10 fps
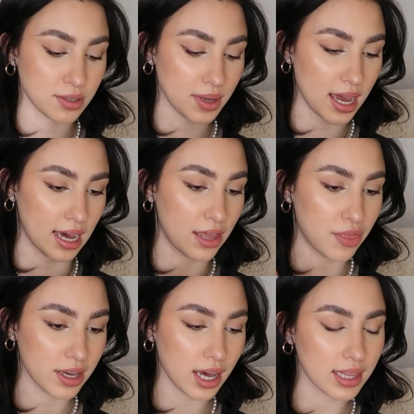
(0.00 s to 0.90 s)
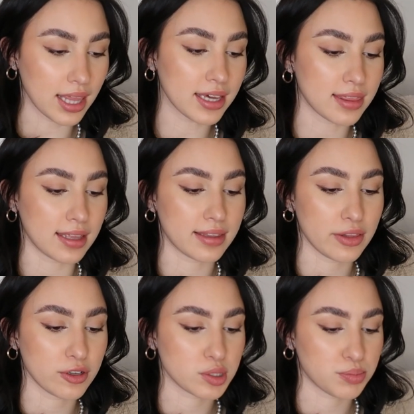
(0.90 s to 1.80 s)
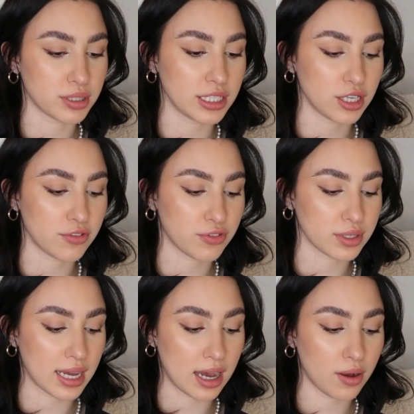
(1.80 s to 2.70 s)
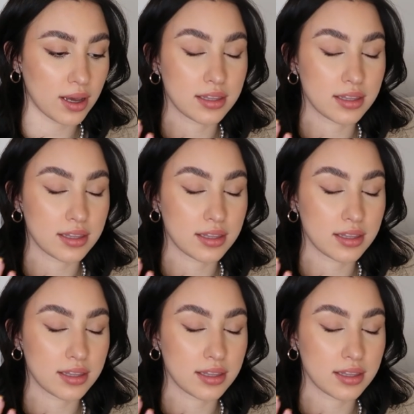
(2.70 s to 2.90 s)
So yeah, I think I like that. That looks pretty good for now.